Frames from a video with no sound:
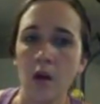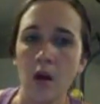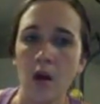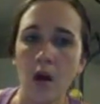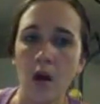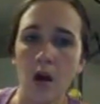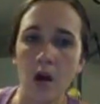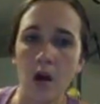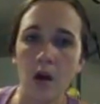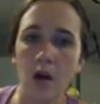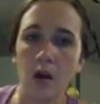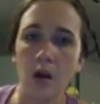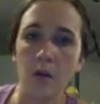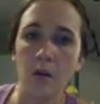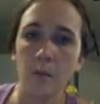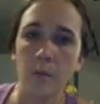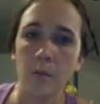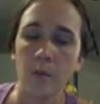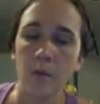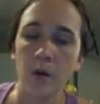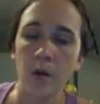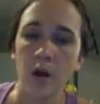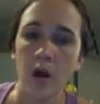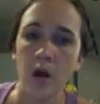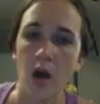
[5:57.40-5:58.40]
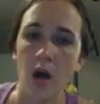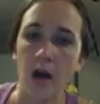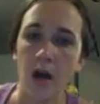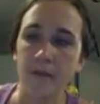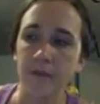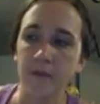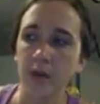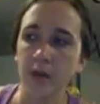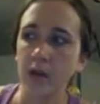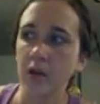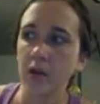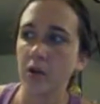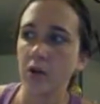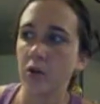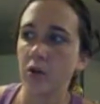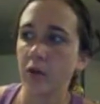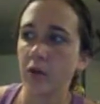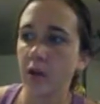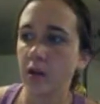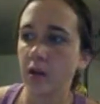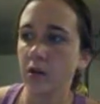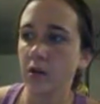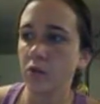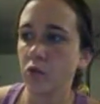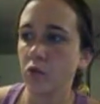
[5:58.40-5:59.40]
I feel like a
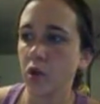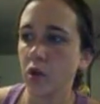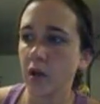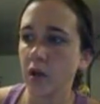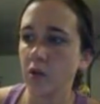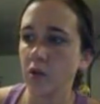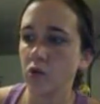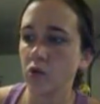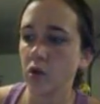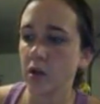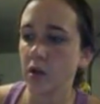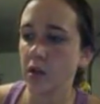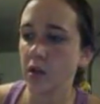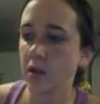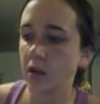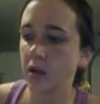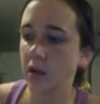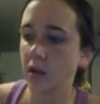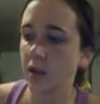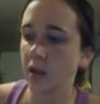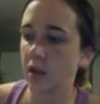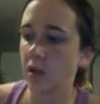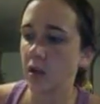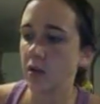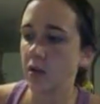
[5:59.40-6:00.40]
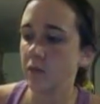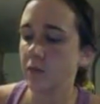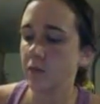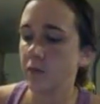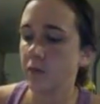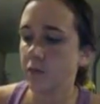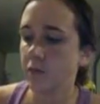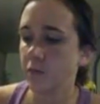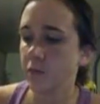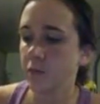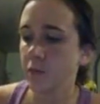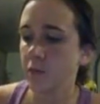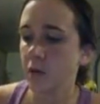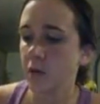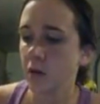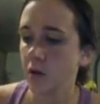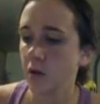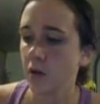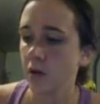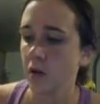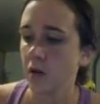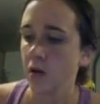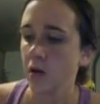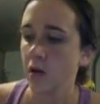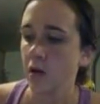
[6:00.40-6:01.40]
curriculum change is needed,
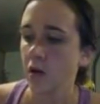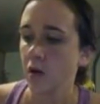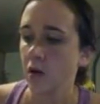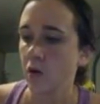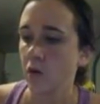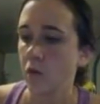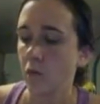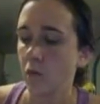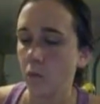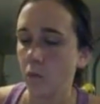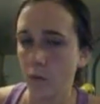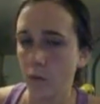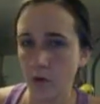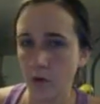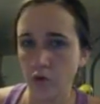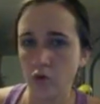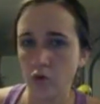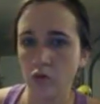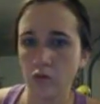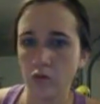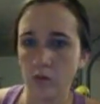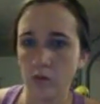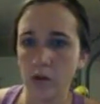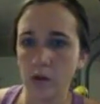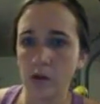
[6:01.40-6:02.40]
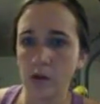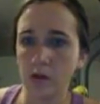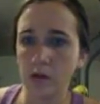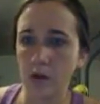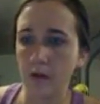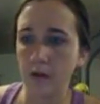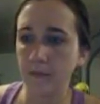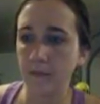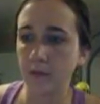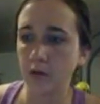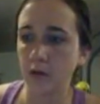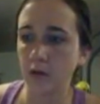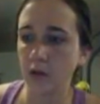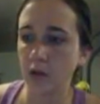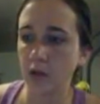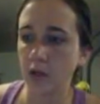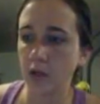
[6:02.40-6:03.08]
which is definitely